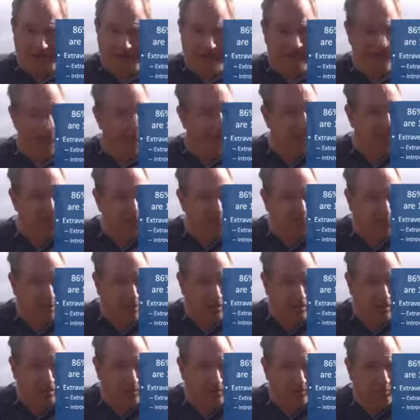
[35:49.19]
is much more
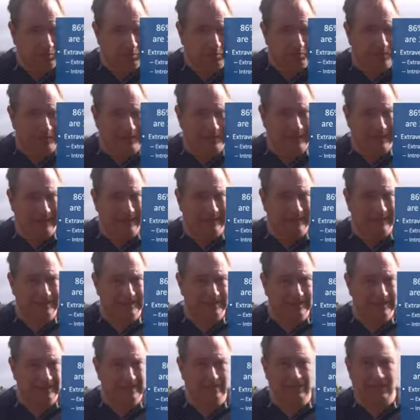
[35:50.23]
comfortable making a
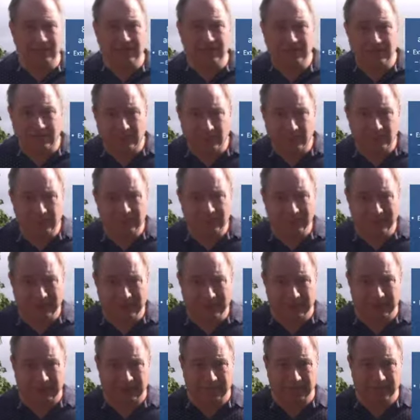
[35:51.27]
decision in the first
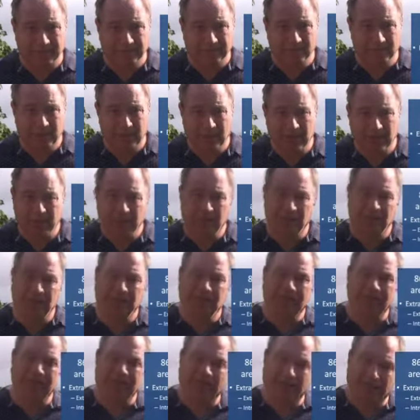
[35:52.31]
meeting.
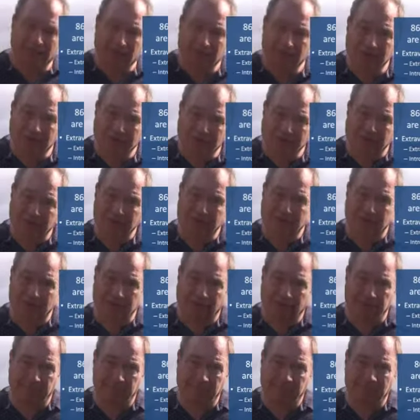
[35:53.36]
The other
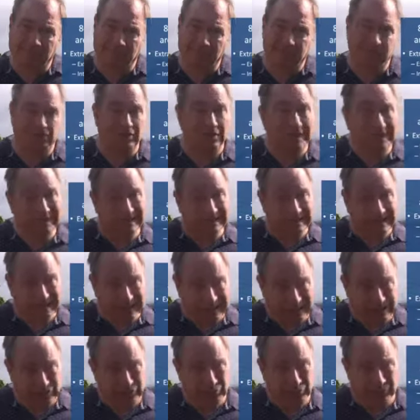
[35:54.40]
type of SJ is
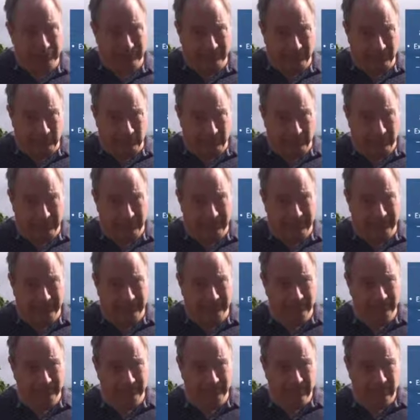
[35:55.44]
introverted,
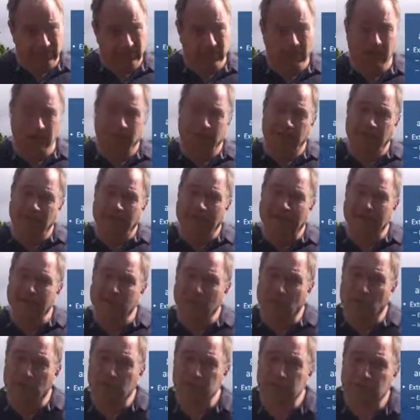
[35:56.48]
and
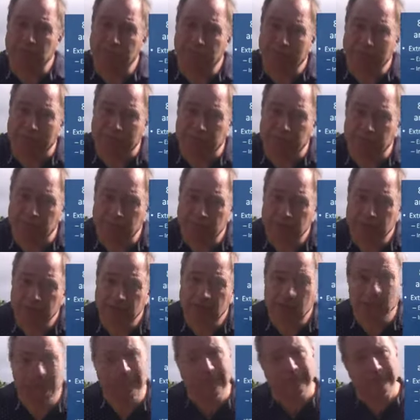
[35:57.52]
those are people
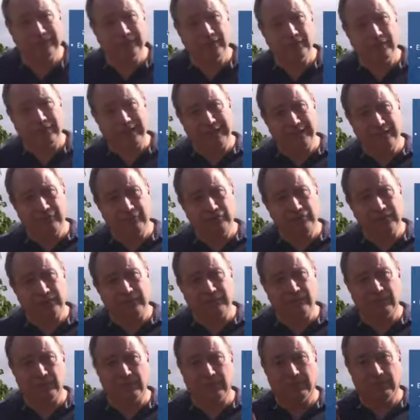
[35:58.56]
who get their energy
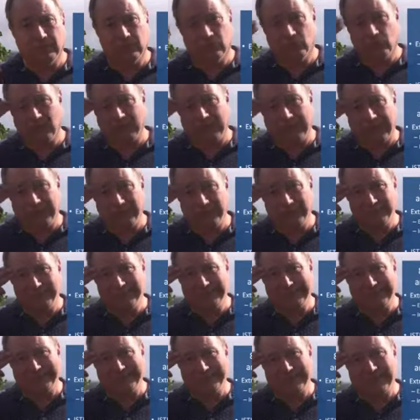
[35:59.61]
from what happens
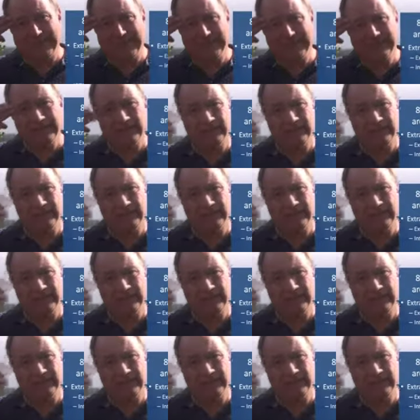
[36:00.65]
inside their